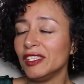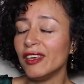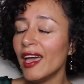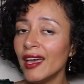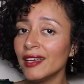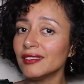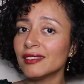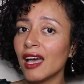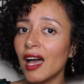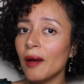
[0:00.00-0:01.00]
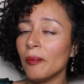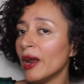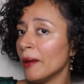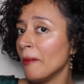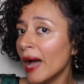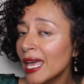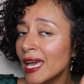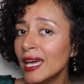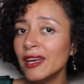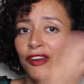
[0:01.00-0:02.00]
yes but on my
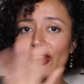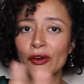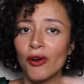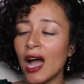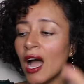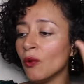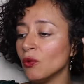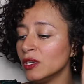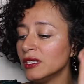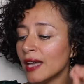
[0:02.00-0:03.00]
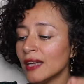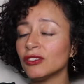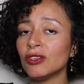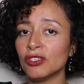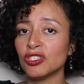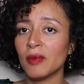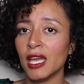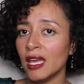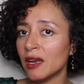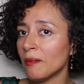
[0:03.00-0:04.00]
hair, no, I would not touch my
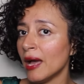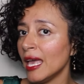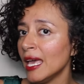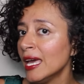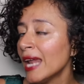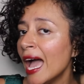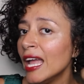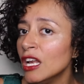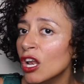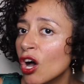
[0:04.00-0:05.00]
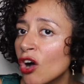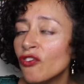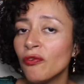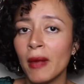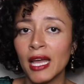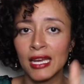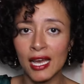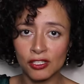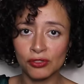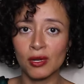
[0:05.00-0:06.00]
hair. My hair, I love my
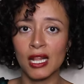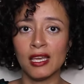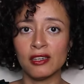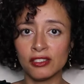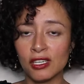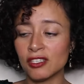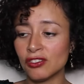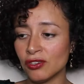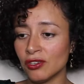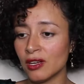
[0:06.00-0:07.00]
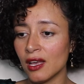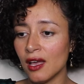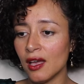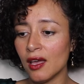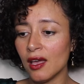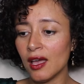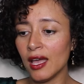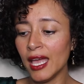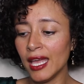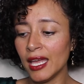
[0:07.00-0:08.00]
natural hair texture.
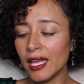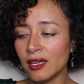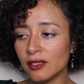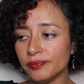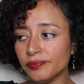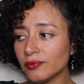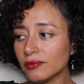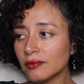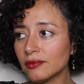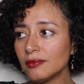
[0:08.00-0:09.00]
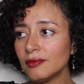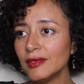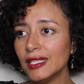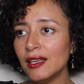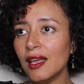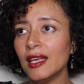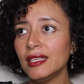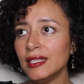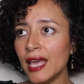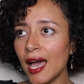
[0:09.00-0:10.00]
And
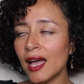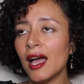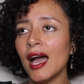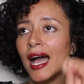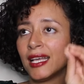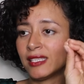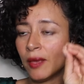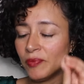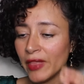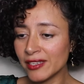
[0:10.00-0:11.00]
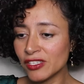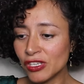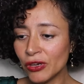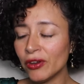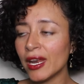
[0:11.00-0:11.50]
yeah, aceptación,